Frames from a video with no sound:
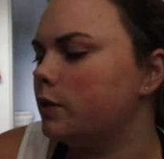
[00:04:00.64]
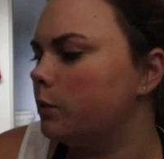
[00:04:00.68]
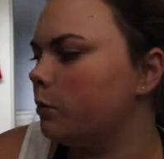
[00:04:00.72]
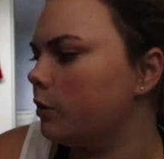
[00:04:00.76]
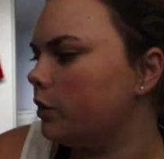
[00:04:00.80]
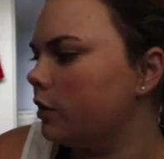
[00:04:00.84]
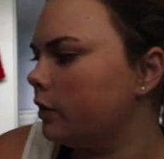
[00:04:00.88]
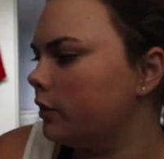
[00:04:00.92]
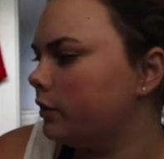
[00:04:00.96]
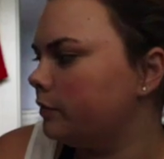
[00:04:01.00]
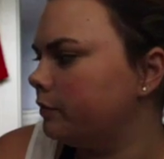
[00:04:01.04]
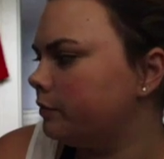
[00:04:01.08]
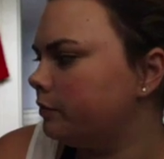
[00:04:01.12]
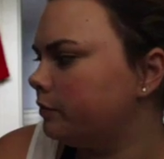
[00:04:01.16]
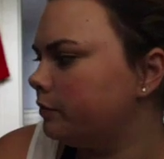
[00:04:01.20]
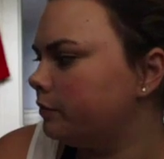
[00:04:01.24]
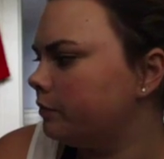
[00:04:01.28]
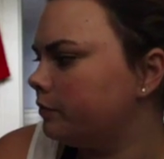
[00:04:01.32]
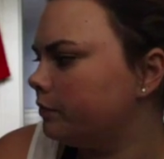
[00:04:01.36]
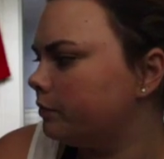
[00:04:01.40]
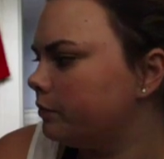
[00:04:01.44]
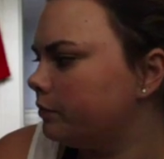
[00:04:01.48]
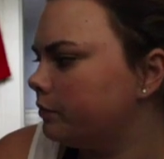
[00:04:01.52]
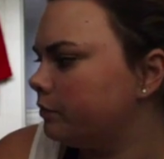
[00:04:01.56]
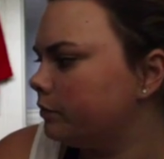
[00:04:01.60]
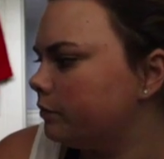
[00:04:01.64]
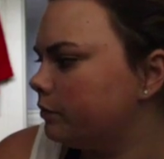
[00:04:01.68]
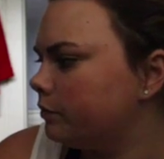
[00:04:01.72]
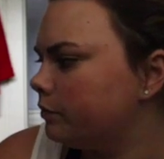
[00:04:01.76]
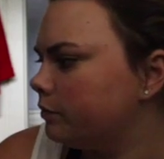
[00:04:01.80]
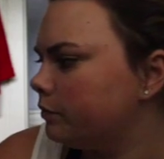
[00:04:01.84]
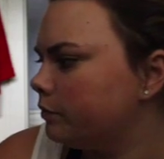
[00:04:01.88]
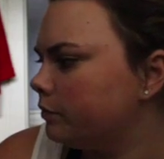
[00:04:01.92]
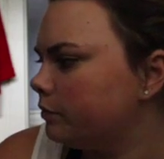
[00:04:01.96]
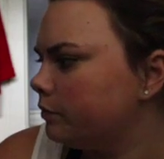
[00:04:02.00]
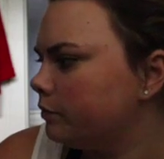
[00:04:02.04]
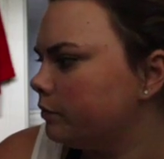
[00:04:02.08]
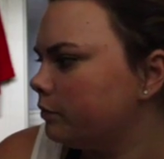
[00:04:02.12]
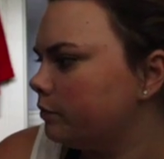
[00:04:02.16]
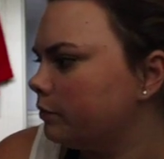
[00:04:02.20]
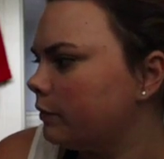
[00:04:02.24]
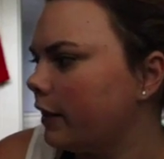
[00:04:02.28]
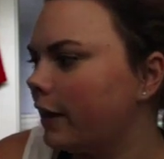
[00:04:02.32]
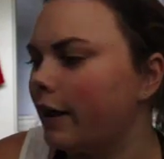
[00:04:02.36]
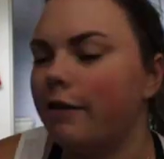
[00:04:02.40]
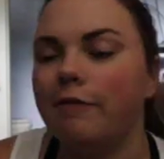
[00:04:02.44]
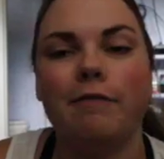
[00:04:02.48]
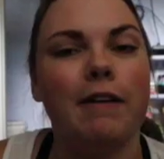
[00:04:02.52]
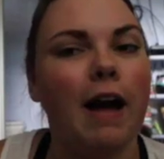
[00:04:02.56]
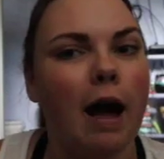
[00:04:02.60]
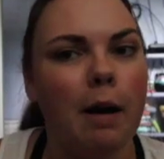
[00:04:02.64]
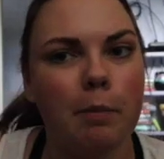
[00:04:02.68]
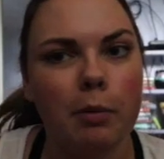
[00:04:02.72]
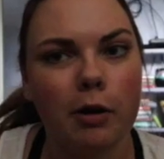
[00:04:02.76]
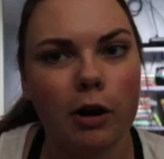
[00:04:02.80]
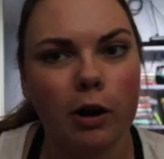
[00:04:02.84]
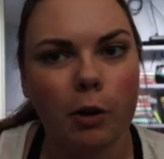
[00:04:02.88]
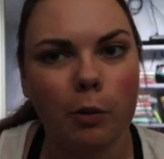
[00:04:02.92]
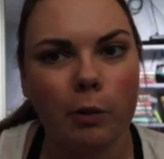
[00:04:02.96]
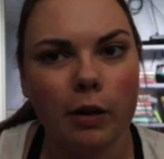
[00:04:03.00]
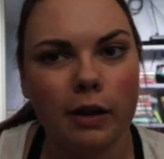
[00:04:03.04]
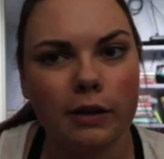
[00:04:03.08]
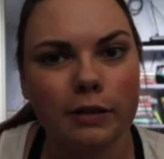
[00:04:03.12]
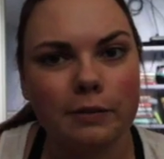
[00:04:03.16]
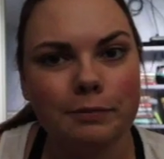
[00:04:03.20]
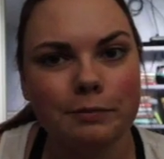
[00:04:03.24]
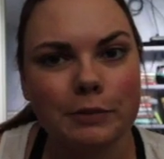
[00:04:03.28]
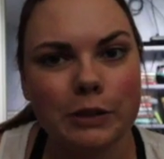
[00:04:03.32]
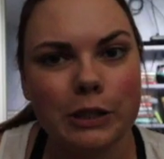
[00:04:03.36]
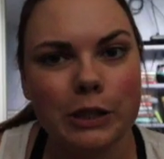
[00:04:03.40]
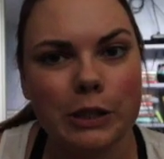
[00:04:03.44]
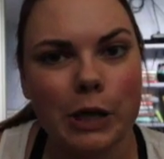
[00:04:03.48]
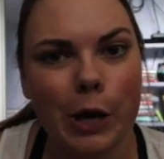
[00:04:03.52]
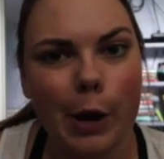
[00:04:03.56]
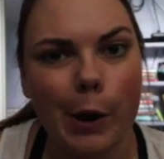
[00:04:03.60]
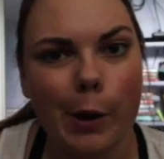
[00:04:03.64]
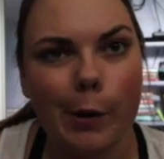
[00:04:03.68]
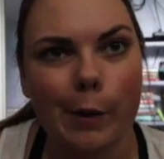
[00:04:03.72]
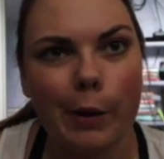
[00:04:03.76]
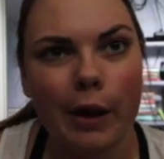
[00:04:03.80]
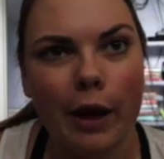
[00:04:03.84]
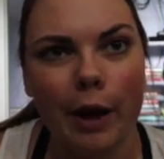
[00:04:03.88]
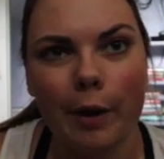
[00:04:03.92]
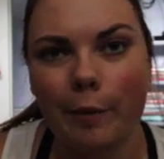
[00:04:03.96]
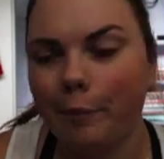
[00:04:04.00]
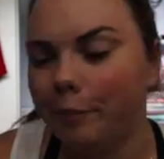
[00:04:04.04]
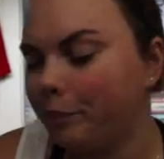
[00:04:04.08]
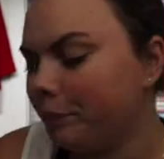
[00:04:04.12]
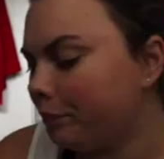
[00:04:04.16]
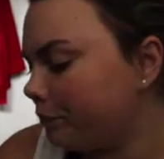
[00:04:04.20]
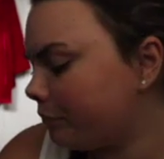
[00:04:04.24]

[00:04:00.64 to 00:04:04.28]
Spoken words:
the word, like a fabric one. So yeah,